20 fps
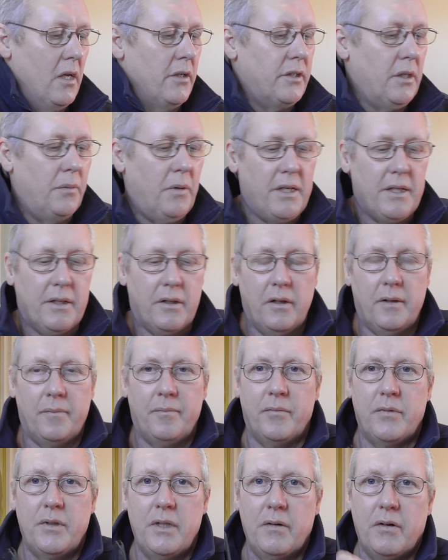So what you
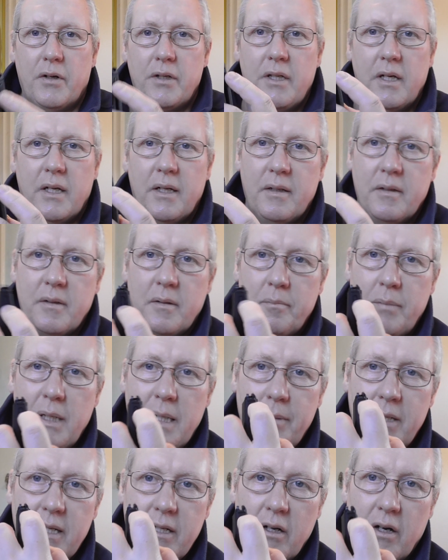got your
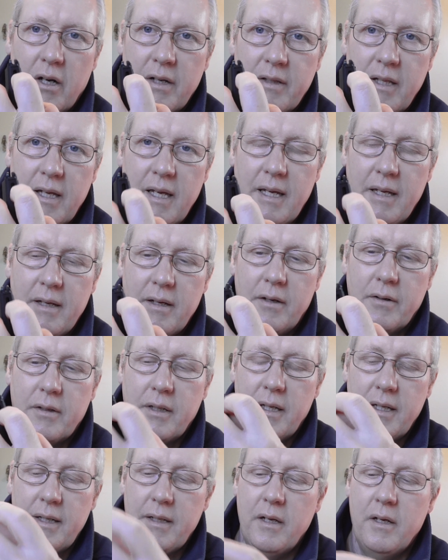BB guide there.
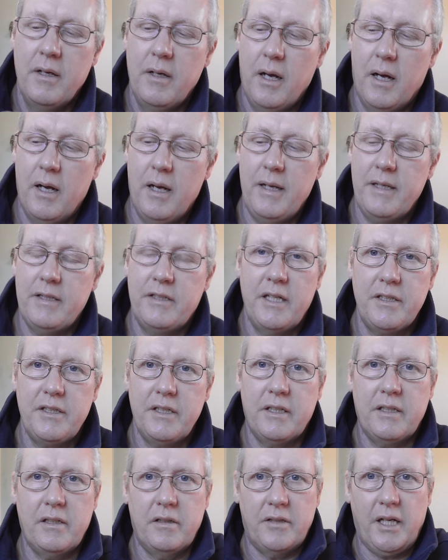Okay. It says
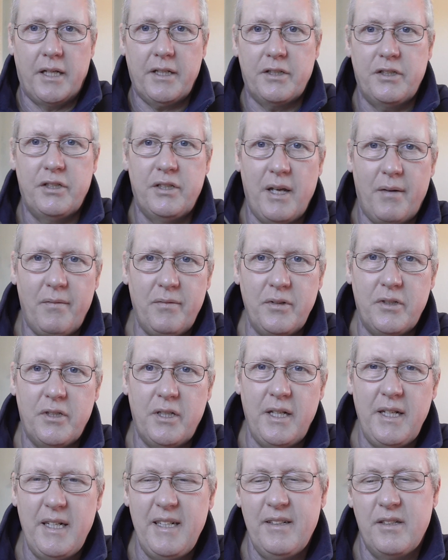it takes
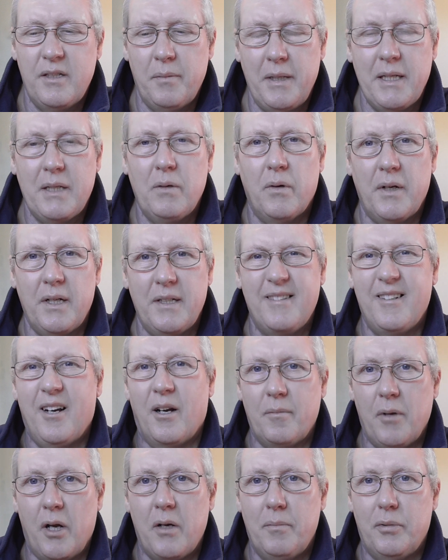17. To be honest,
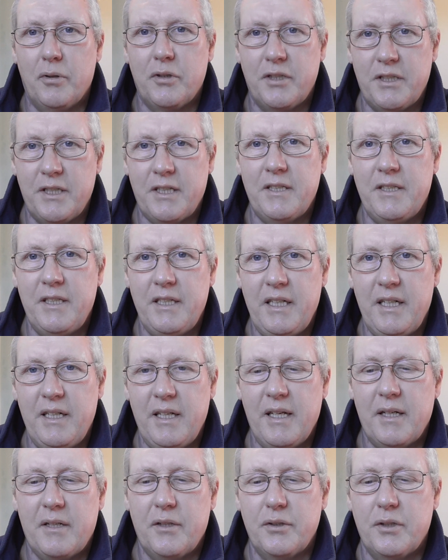I'd only put 16 in
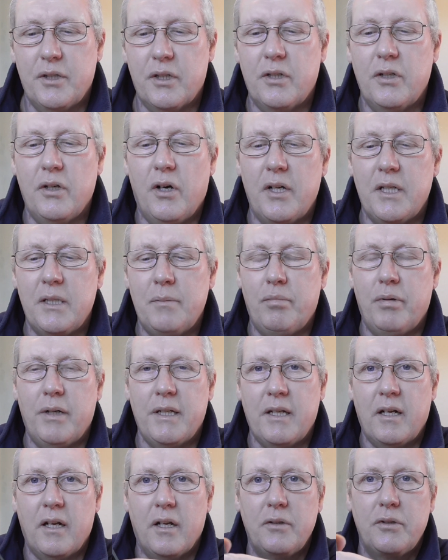there because the guide is
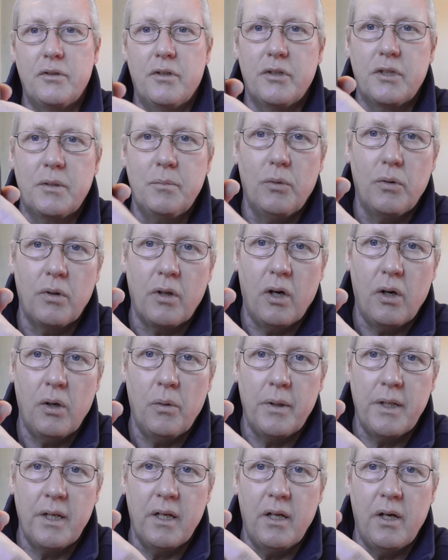pretty close to the small hole
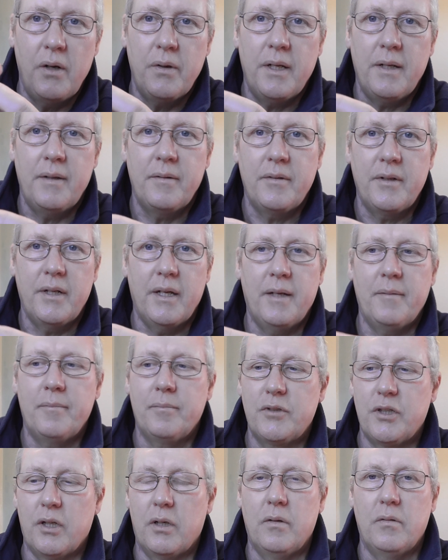where you load it. Yeah,
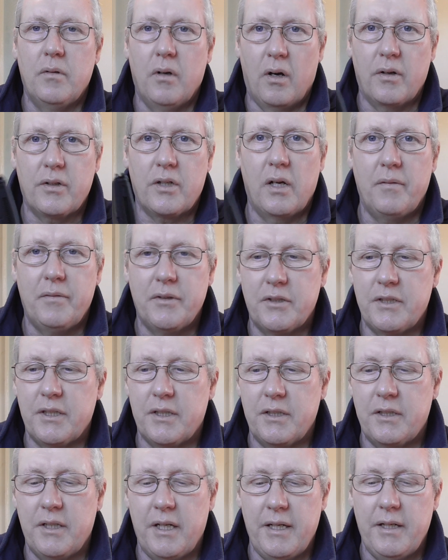so I'd go for
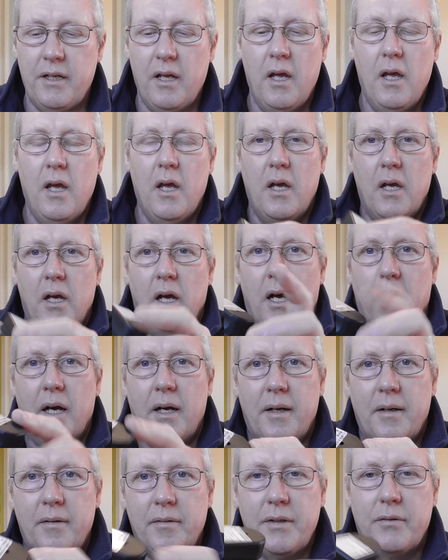16.
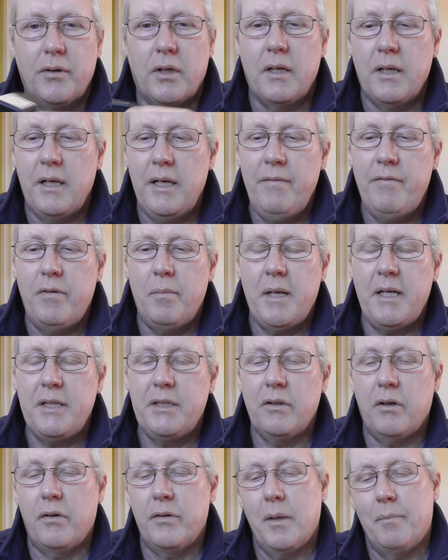You've got
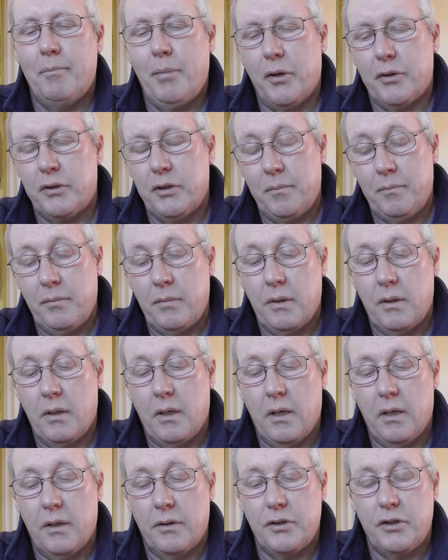information on the bottom.
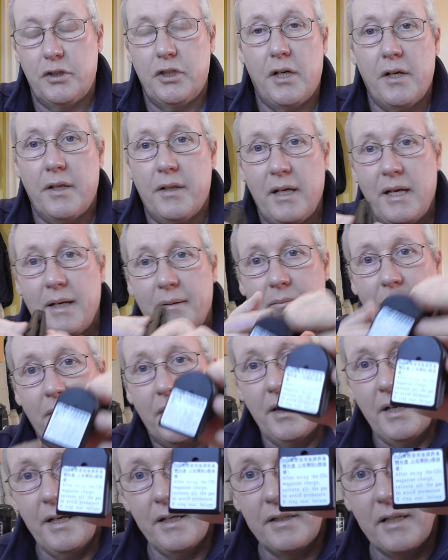I'll just show you that.
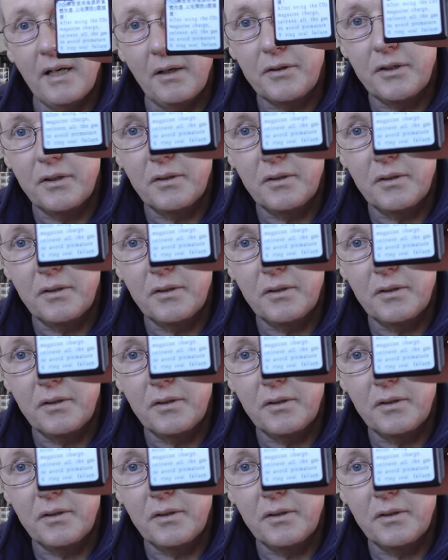It tells